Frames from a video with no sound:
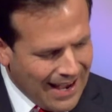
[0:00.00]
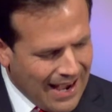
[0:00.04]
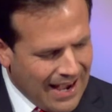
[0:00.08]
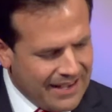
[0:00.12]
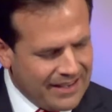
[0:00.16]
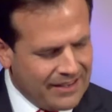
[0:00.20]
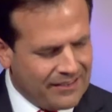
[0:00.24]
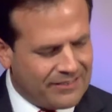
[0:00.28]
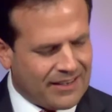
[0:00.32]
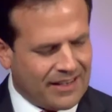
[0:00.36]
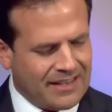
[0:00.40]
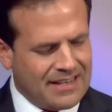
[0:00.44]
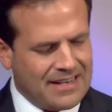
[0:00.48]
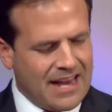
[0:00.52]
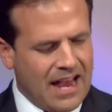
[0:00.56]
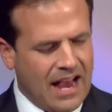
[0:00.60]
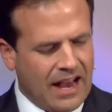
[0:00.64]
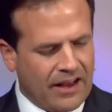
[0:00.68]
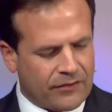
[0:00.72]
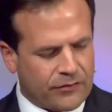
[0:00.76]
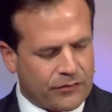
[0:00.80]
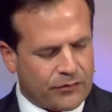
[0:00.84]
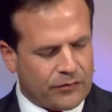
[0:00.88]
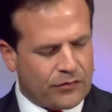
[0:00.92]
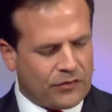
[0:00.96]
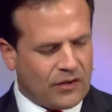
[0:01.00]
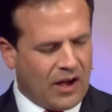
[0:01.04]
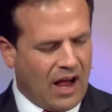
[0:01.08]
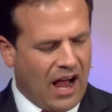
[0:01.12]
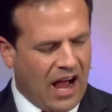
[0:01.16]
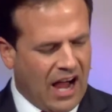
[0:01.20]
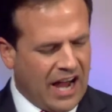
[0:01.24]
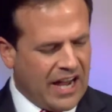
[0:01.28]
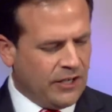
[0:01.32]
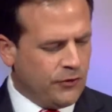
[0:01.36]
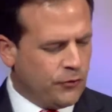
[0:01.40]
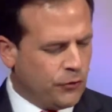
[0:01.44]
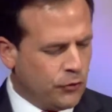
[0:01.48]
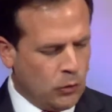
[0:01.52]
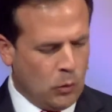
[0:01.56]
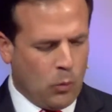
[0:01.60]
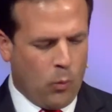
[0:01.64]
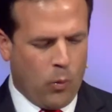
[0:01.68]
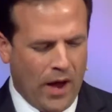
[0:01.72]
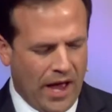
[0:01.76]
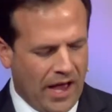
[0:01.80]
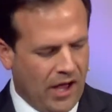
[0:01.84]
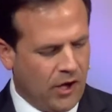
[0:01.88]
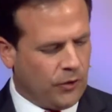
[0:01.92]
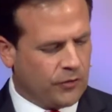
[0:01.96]
And he said, Yes, I do
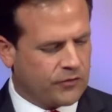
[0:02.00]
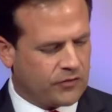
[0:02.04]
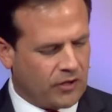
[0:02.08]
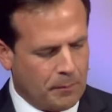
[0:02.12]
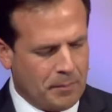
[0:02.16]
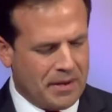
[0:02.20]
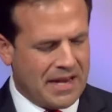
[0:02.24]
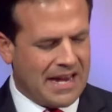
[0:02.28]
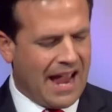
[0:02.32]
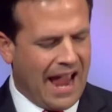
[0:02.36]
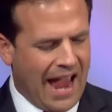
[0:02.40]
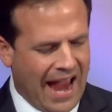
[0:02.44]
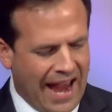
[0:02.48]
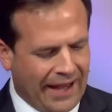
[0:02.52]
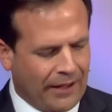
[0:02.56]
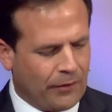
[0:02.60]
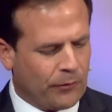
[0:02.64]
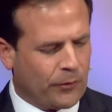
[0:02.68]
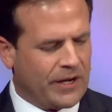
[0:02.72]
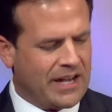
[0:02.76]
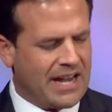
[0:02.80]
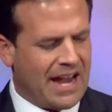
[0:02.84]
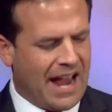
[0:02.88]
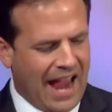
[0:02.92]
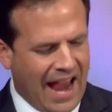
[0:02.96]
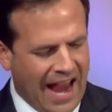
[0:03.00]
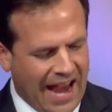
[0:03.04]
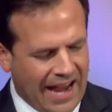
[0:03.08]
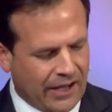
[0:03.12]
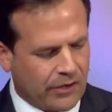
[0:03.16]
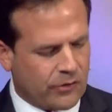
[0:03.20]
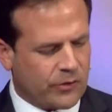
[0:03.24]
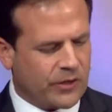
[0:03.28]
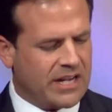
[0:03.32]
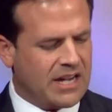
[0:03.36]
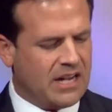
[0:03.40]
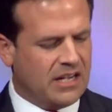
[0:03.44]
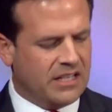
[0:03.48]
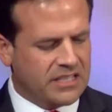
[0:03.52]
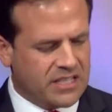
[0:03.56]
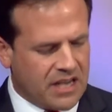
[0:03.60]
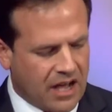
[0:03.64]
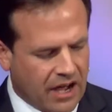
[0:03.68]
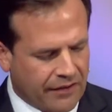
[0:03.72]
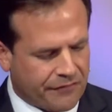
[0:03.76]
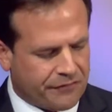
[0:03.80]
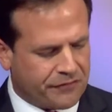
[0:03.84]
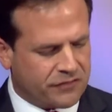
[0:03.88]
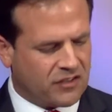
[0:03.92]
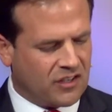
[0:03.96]
well to be angry, angry
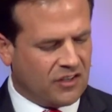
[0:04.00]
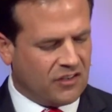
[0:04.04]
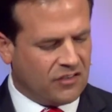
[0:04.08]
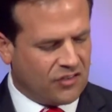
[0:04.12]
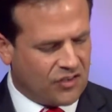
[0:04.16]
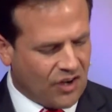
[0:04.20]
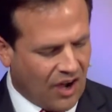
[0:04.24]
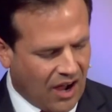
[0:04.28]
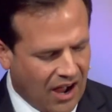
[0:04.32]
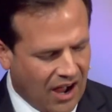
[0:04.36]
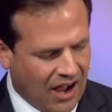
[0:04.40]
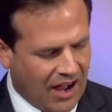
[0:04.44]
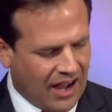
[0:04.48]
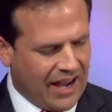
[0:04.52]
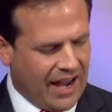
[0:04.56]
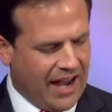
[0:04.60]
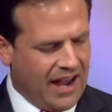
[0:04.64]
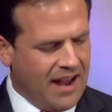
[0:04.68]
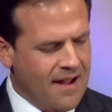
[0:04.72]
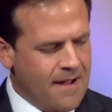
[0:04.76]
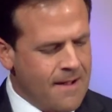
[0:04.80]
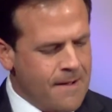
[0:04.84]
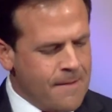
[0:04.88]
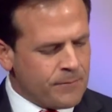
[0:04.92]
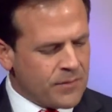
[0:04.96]
enough to die.